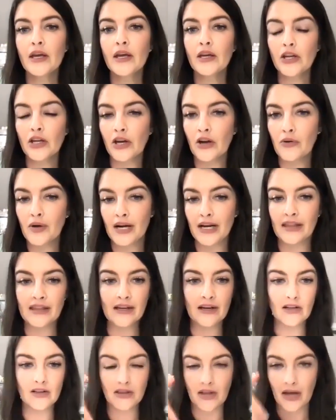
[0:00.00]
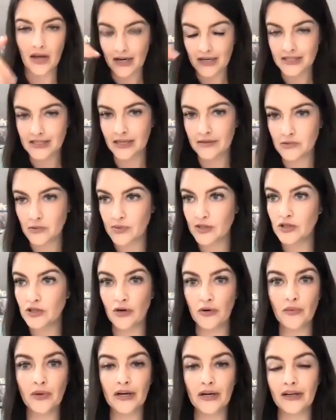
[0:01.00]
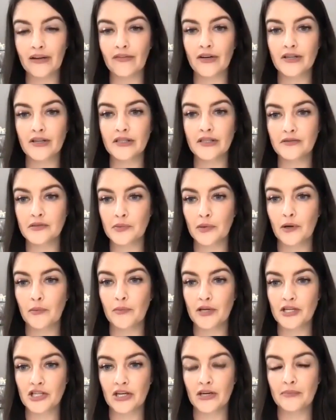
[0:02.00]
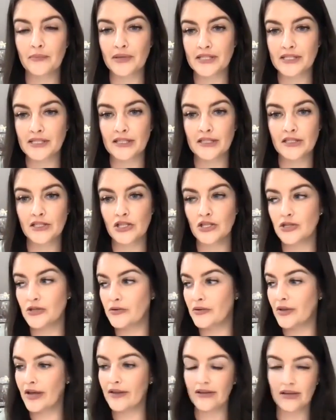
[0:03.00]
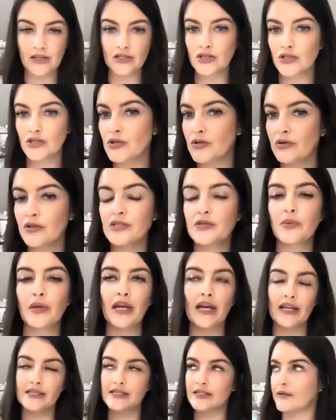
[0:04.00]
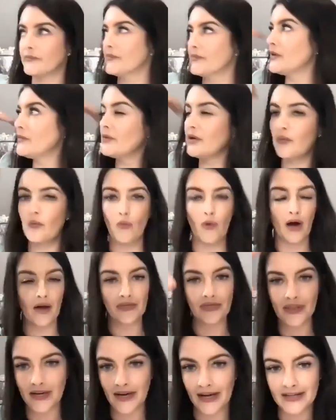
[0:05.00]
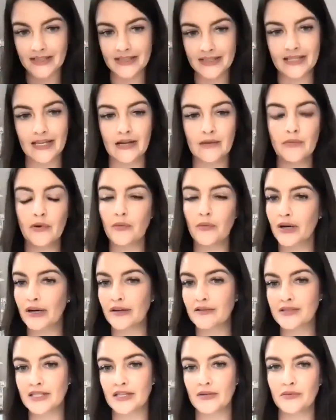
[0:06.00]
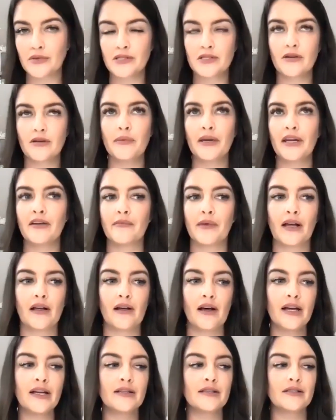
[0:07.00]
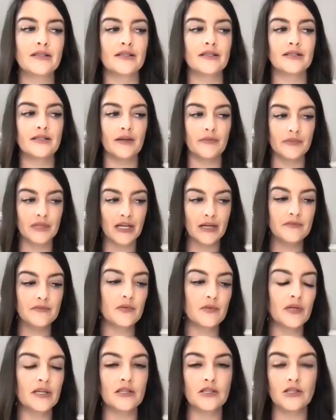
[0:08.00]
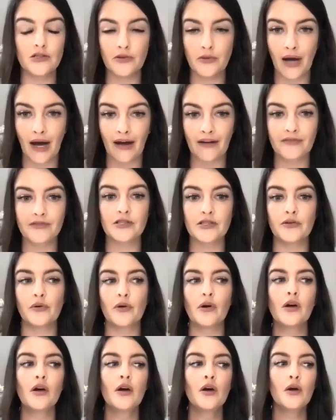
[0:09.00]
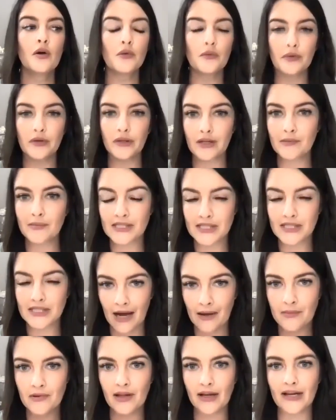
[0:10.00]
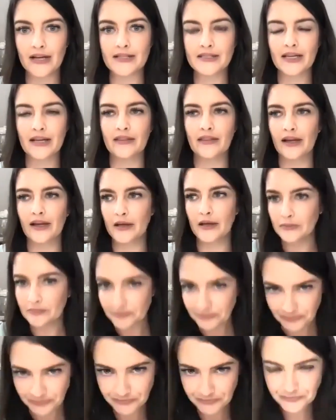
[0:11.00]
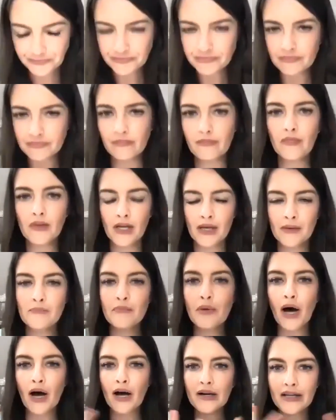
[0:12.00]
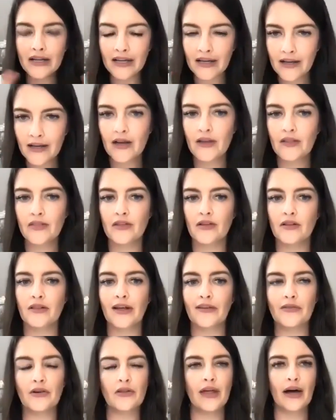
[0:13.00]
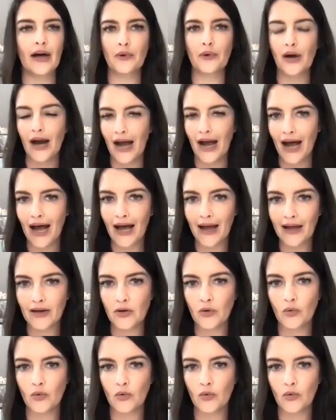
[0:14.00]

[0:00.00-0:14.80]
And I think a lot of times we don't want to give ourselves permission in business to do that. Like as soon as we hit something, we want the next thing. But what I've seen with so many of my clients is sometimes we do have to really metabolize and like embody the level that we're at in